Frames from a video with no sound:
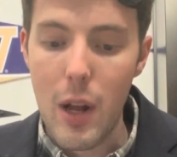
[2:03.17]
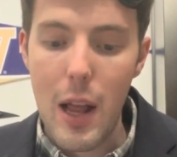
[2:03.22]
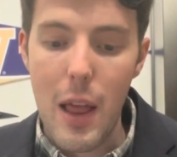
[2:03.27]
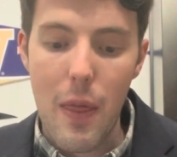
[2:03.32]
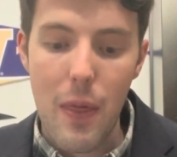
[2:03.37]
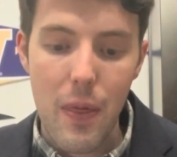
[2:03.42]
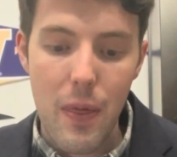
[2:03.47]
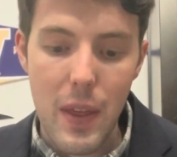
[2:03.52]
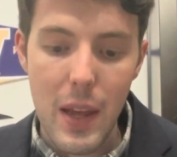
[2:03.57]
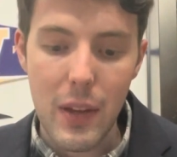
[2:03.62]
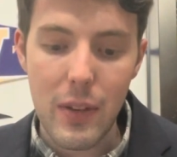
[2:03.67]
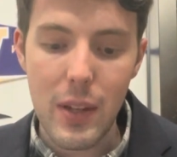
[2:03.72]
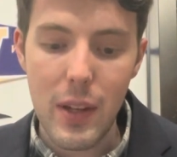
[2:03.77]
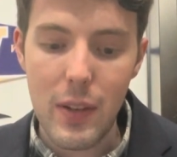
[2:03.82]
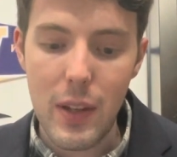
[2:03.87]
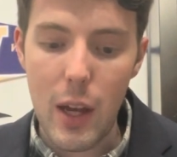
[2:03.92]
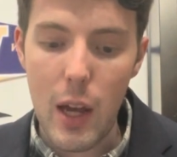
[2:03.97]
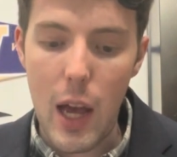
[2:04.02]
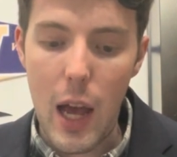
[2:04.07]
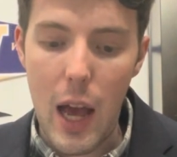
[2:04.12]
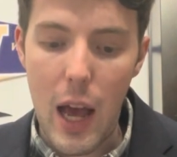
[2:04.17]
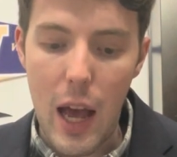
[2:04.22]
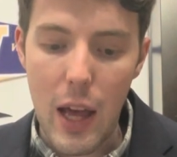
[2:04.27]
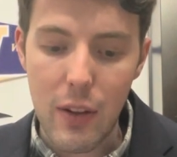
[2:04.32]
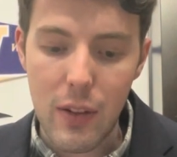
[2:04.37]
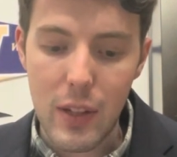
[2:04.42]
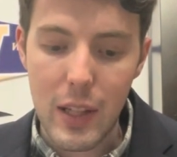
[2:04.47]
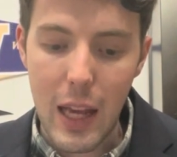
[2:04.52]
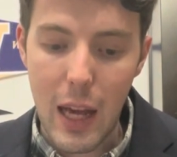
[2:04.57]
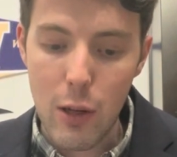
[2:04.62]
This is a
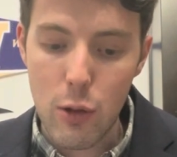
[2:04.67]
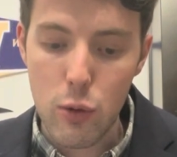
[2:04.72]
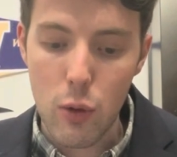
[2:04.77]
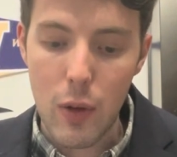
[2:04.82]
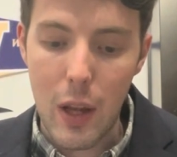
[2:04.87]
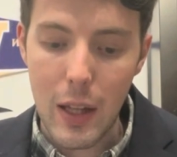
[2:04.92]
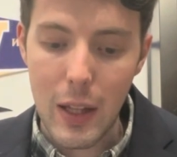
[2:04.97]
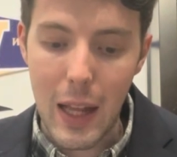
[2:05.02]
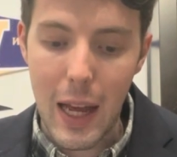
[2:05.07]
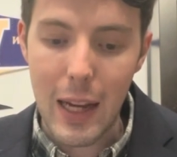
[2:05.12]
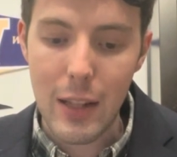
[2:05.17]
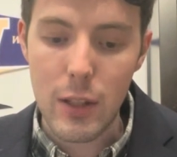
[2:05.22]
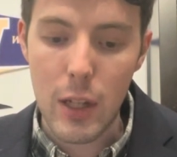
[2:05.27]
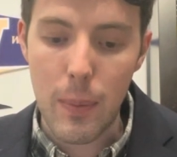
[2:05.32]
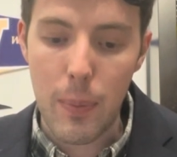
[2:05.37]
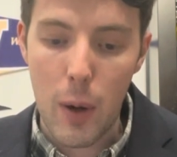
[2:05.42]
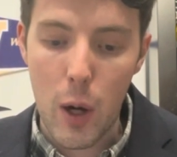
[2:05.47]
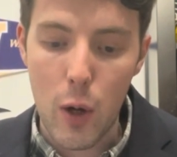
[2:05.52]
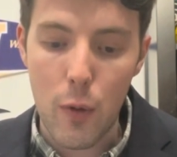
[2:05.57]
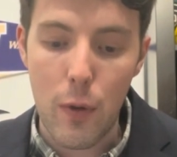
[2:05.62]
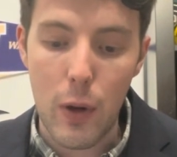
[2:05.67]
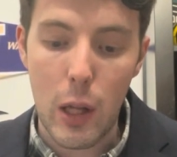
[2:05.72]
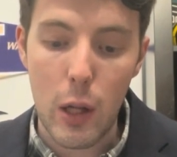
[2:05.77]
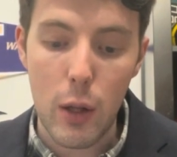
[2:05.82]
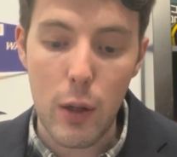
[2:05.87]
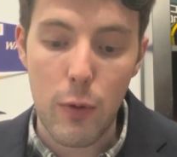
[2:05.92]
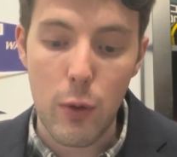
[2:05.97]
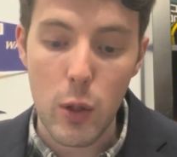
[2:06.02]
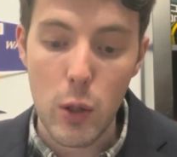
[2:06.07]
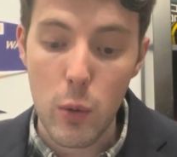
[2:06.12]
schedule that lines up perfectly
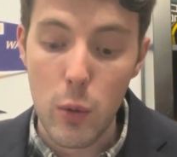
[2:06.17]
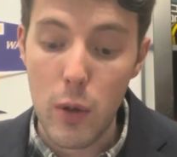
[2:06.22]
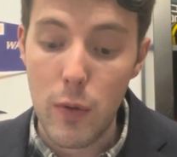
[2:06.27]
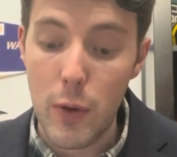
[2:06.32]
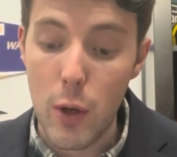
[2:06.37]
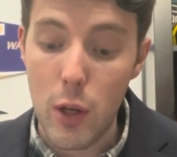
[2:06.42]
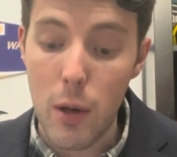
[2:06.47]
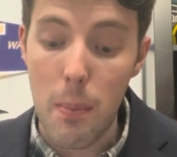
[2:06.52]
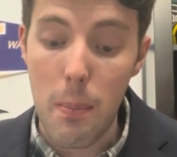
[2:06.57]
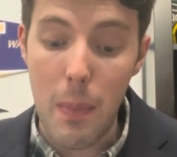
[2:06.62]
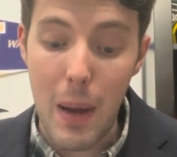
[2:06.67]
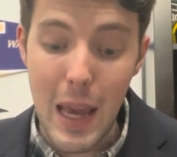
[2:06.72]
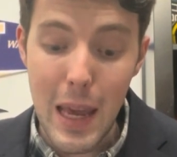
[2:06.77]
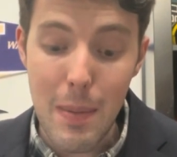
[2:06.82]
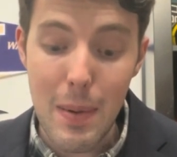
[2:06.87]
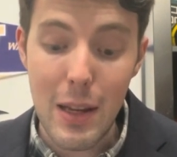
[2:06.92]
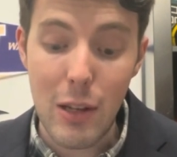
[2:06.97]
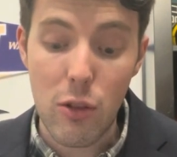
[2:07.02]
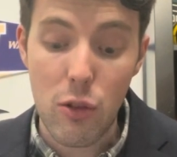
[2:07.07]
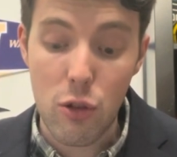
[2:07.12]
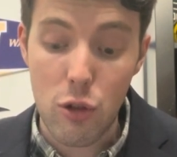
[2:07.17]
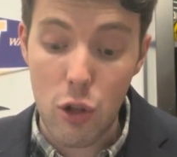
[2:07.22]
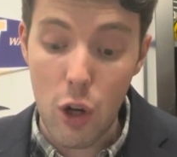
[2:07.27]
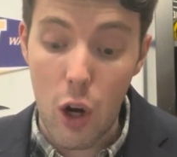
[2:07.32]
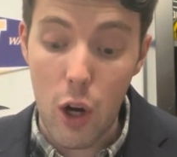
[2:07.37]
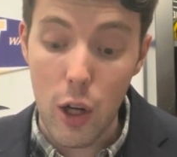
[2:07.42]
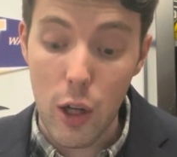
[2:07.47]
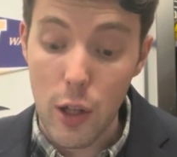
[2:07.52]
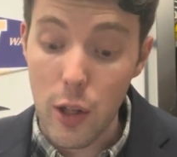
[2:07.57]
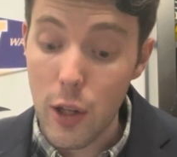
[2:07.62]
for Louisville to maybe
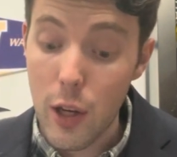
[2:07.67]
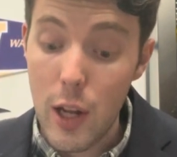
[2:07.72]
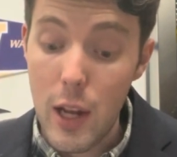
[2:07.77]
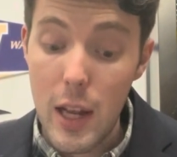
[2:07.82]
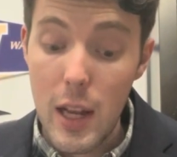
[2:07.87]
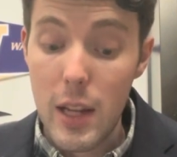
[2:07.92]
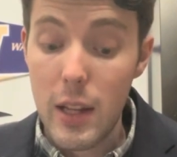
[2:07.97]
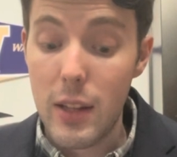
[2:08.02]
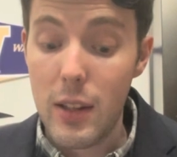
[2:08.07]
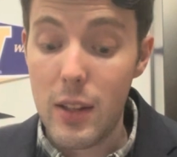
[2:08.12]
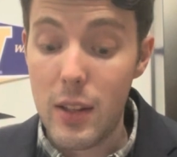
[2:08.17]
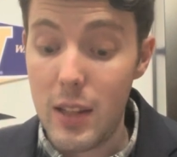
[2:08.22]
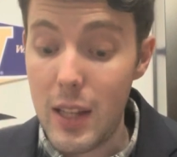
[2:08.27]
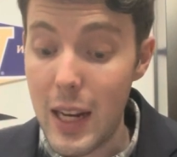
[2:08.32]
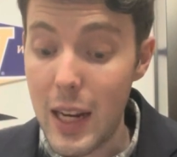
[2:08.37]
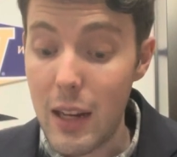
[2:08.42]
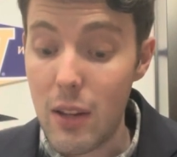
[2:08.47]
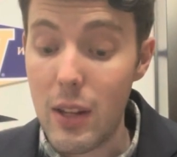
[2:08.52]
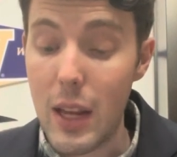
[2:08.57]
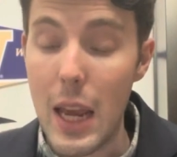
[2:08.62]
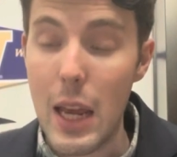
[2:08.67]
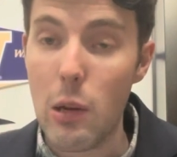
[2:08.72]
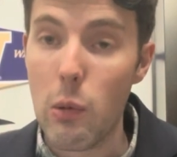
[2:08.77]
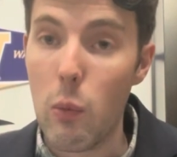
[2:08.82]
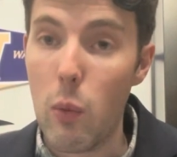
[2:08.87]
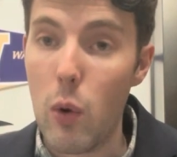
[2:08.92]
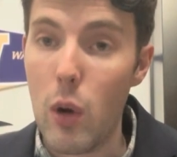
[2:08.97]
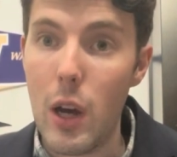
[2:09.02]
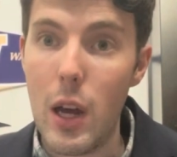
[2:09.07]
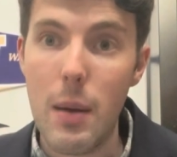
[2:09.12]
start
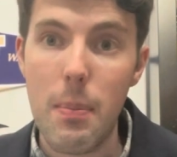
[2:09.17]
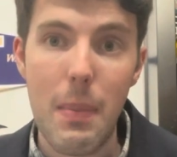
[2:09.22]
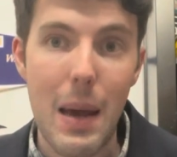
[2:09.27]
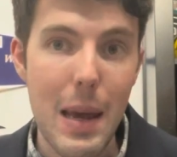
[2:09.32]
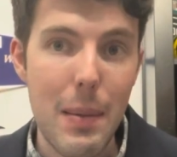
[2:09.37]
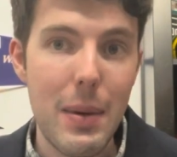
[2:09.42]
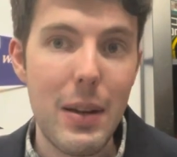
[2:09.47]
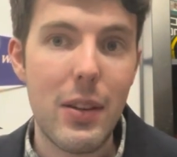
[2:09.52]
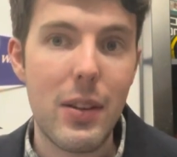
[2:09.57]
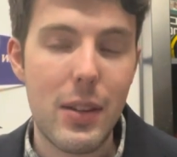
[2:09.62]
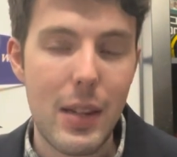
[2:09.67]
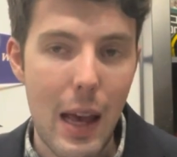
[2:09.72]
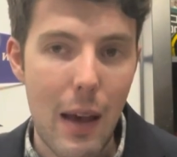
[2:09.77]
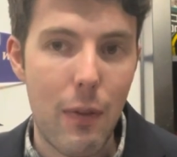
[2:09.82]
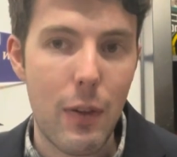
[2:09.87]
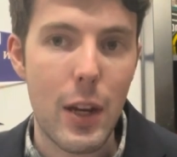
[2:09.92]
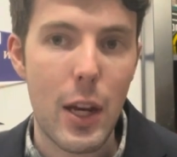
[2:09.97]
6-1, maybe 7-0.